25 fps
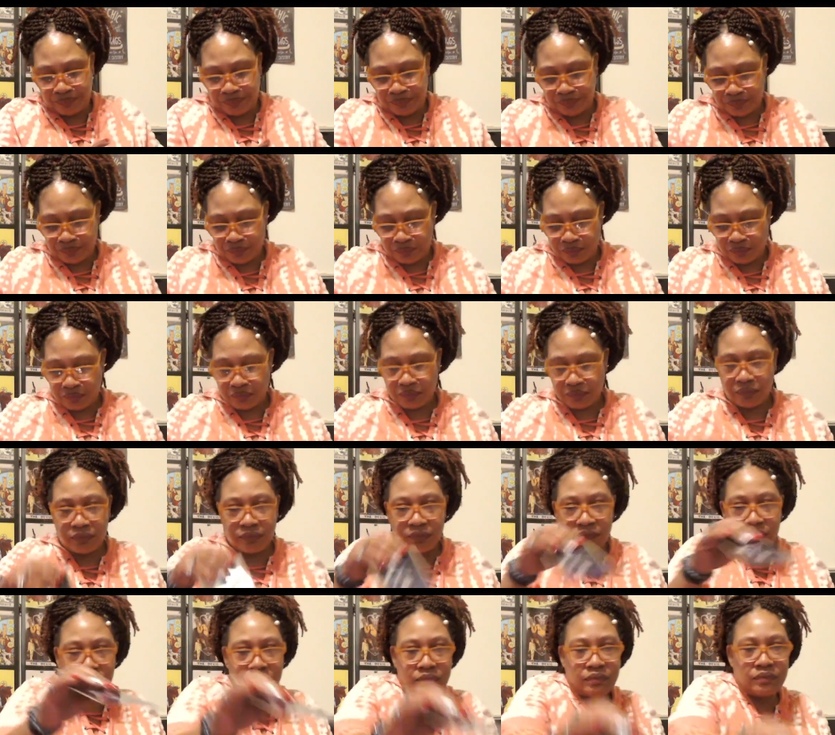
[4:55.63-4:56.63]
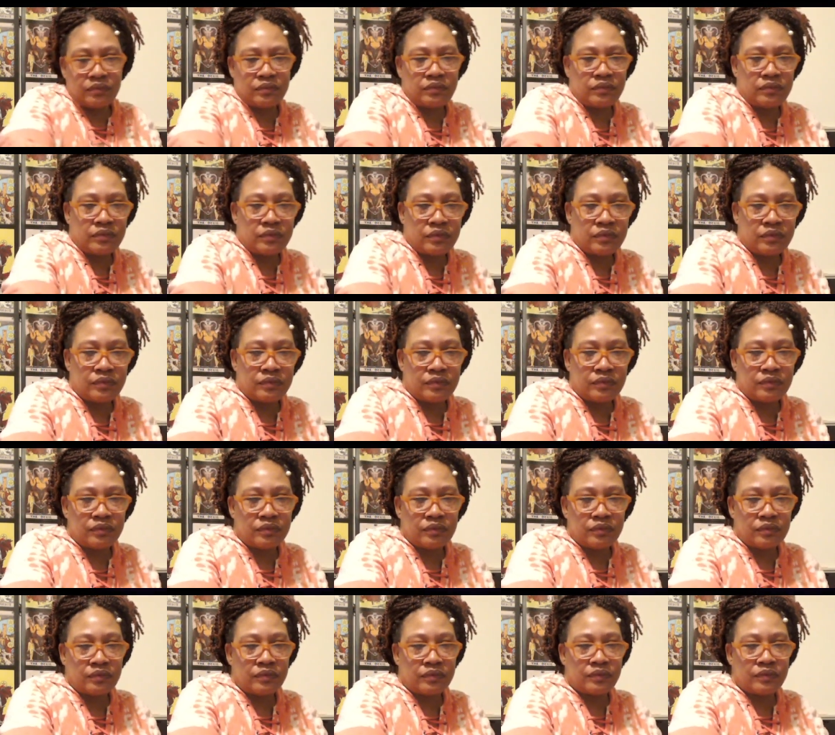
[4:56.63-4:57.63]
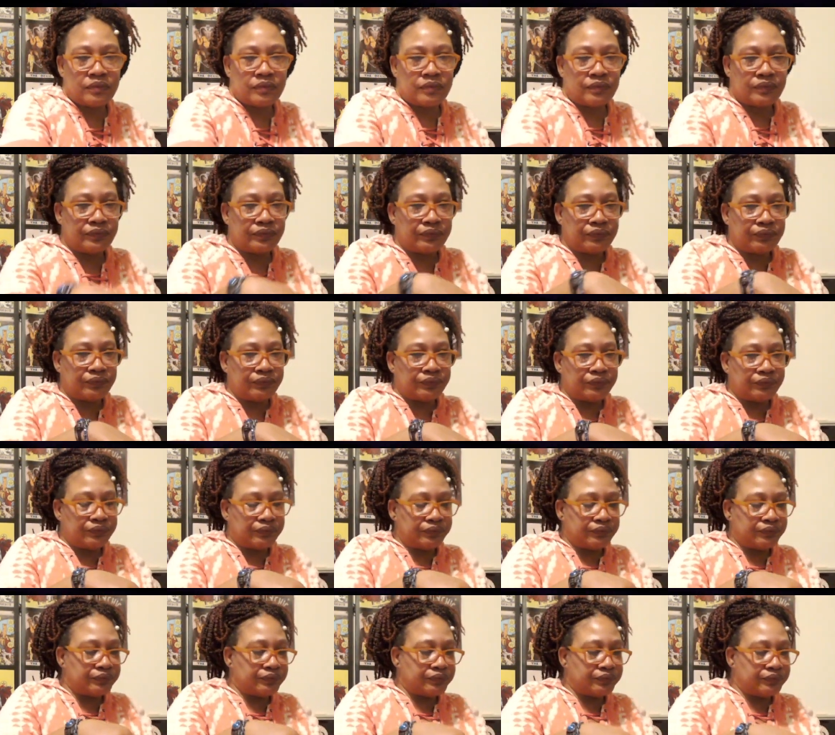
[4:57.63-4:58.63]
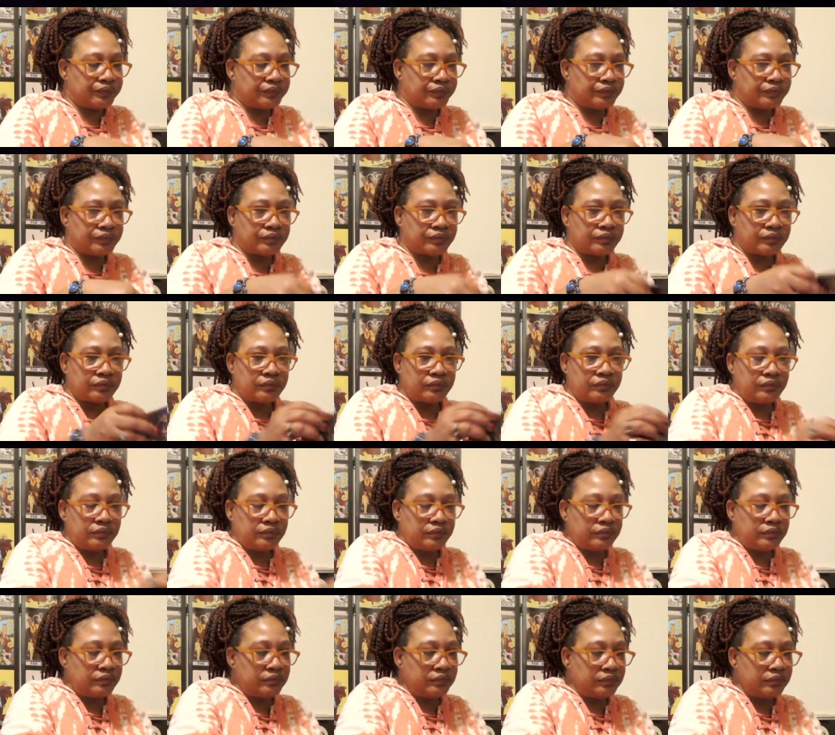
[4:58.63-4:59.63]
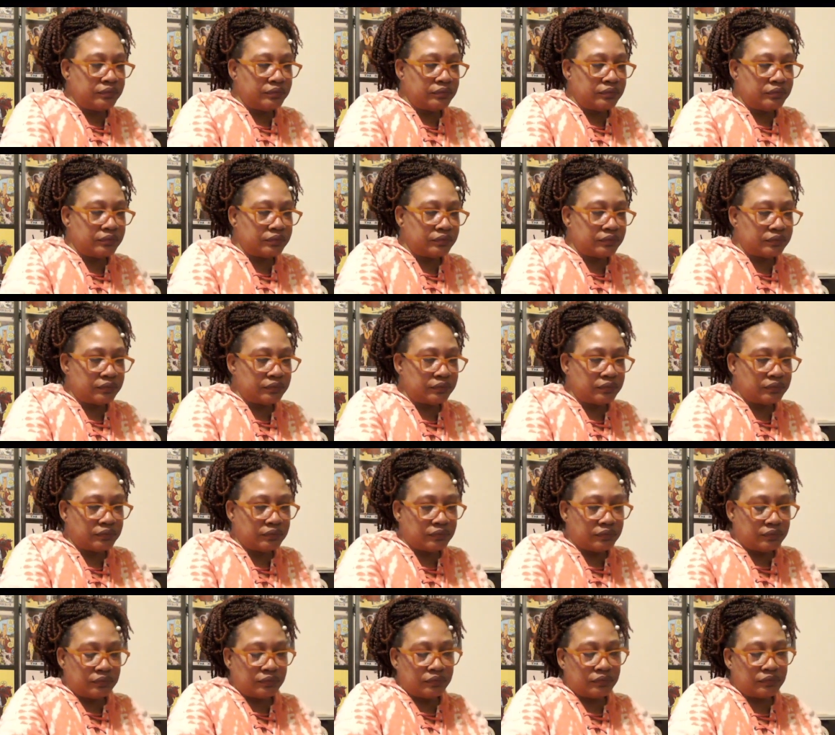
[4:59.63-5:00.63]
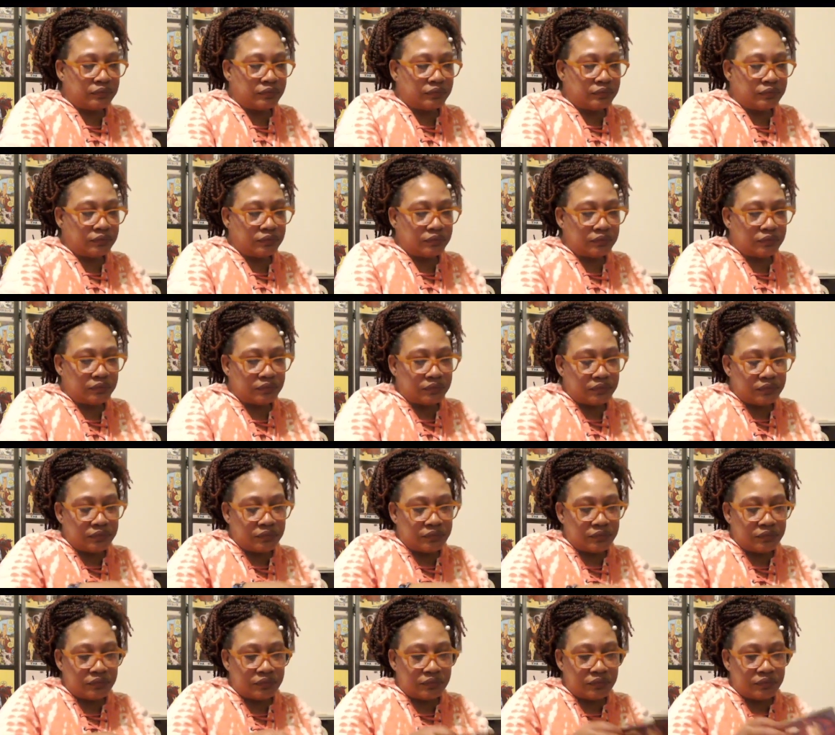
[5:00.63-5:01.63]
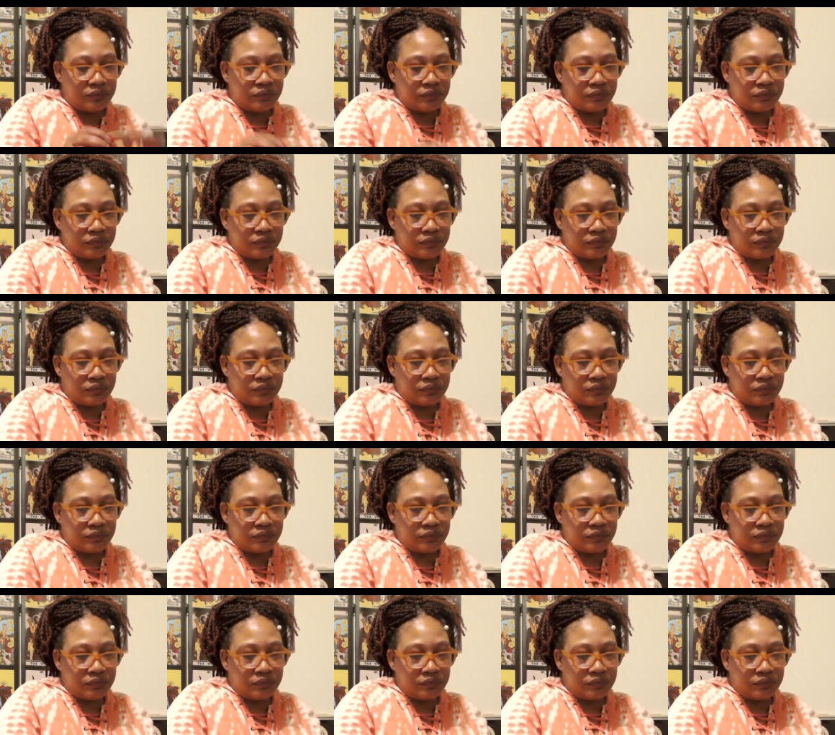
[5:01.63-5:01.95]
No one is speaking in this clip.